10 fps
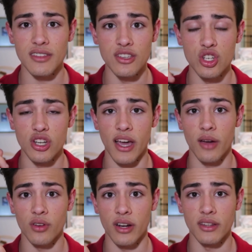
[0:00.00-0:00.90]
the
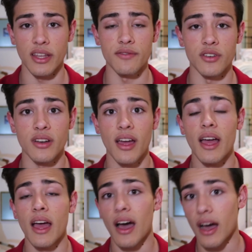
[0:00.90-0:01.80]
Jinhao 911,
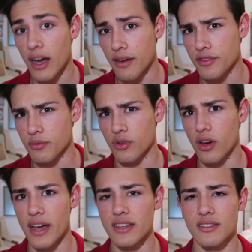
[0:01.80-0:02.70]
half the
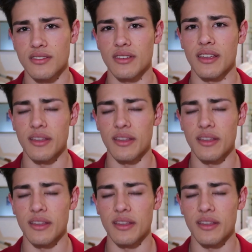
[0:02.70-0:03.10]
price,